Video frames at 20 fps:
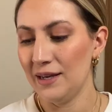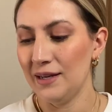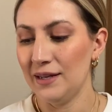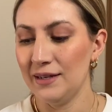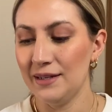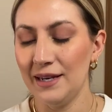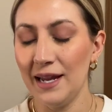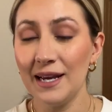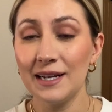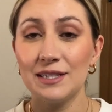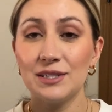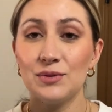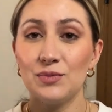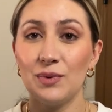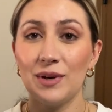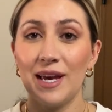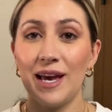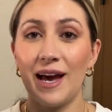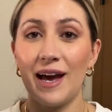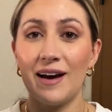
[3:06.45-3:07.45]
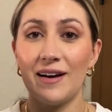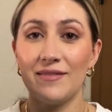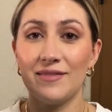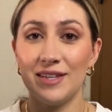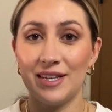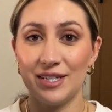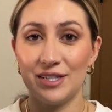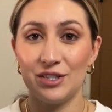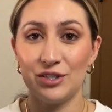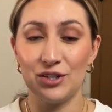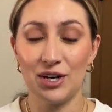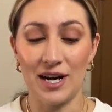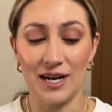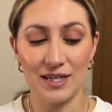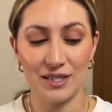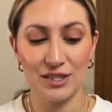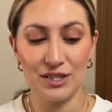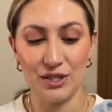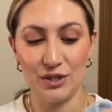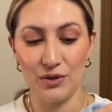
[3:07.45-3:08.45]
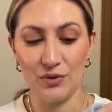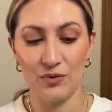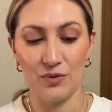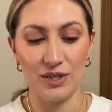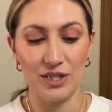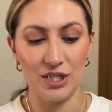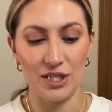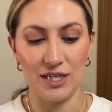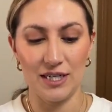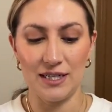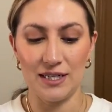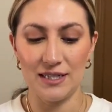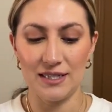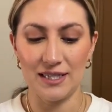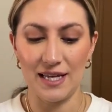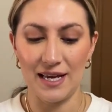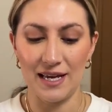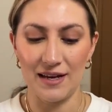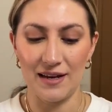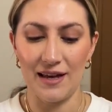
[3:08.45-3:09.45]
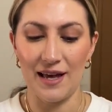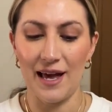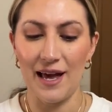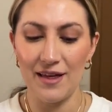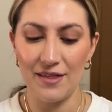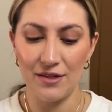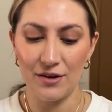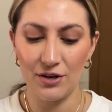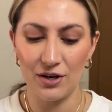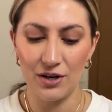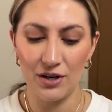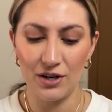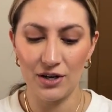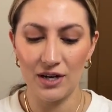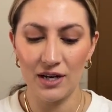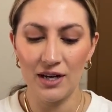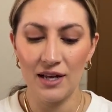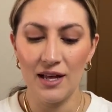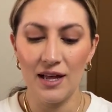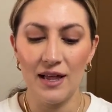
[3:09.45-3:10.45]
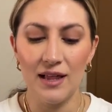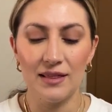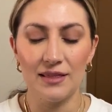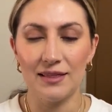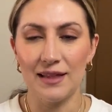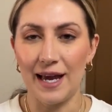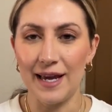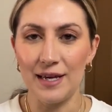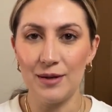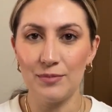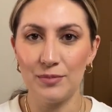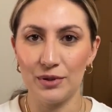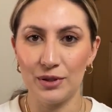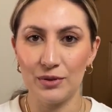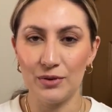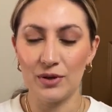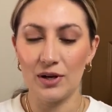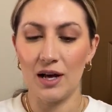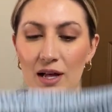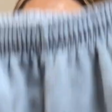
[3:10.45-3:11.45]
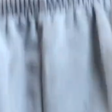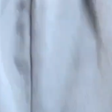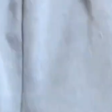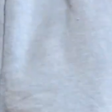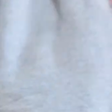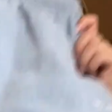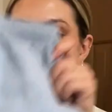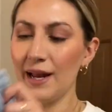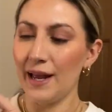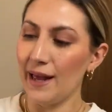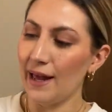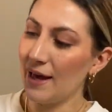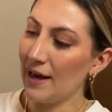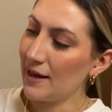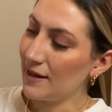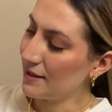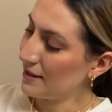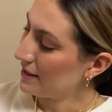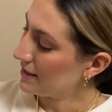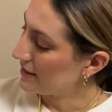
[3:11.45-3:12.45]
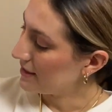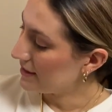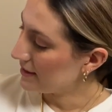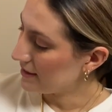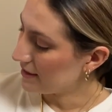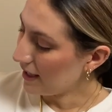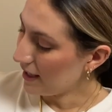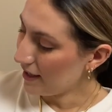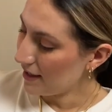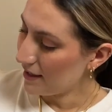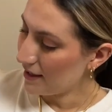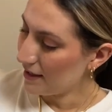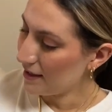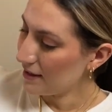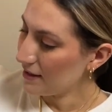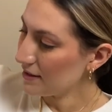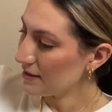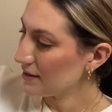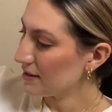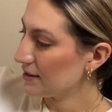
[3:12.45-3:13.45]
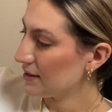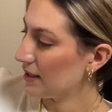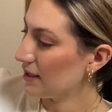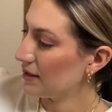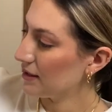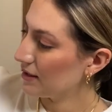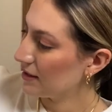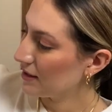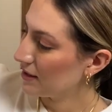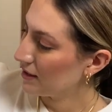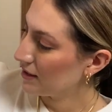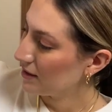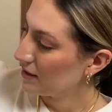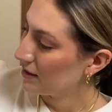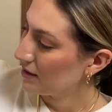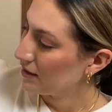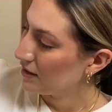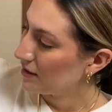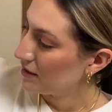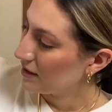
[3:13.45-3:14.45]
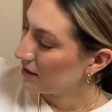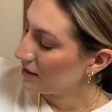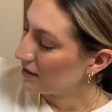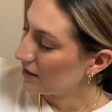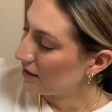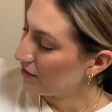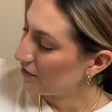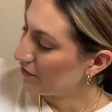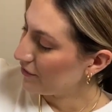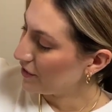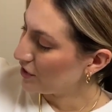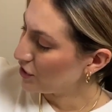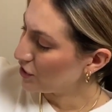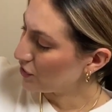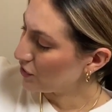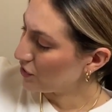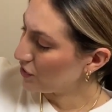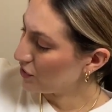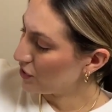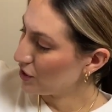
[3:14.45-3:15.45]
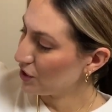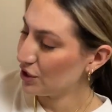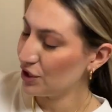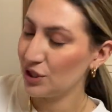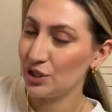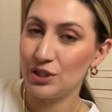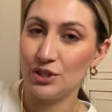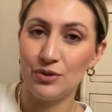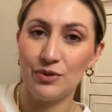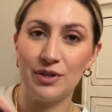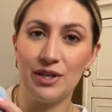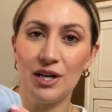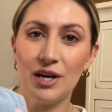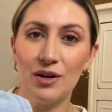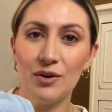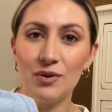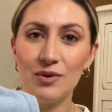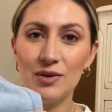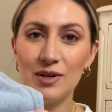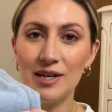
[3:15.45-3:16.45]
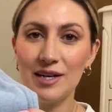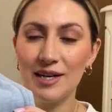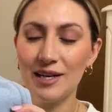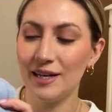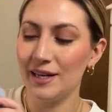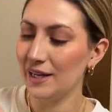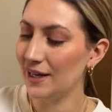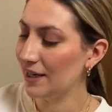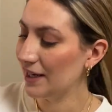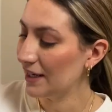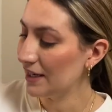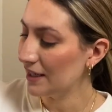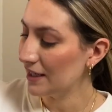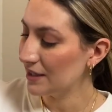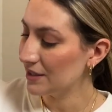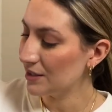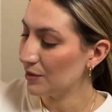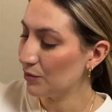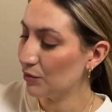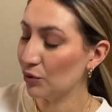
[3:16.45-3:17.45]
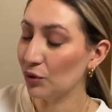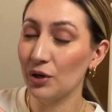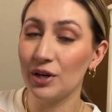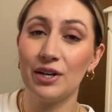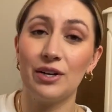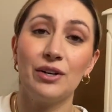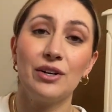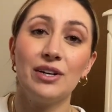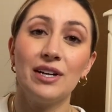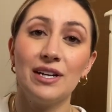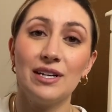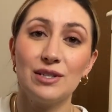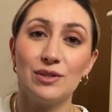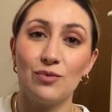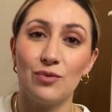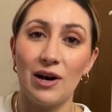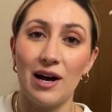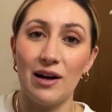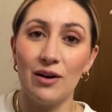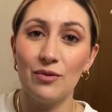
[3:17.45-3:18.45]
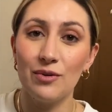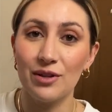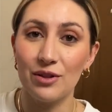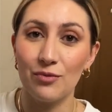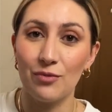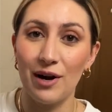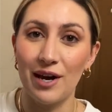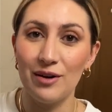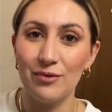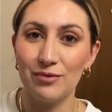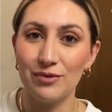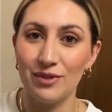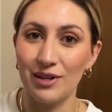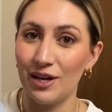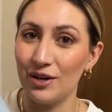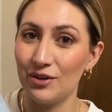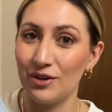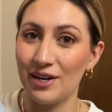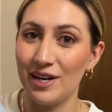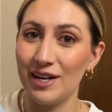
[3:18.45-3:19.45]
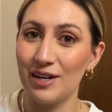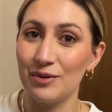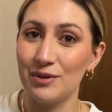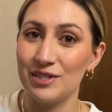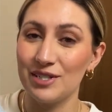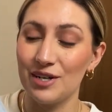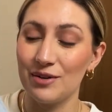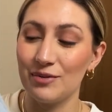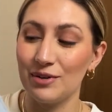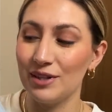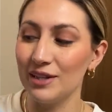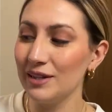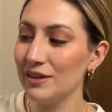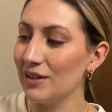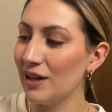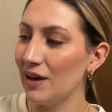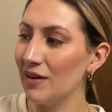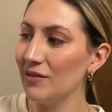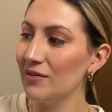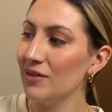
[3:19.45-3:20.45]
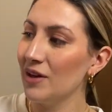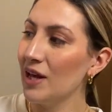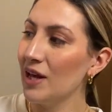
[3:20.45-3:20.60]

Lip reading: Next, we have this tracksuit, which is like a heathered light blue color, and it says official studio, and it is embroidered as well with white lettering, which I really love.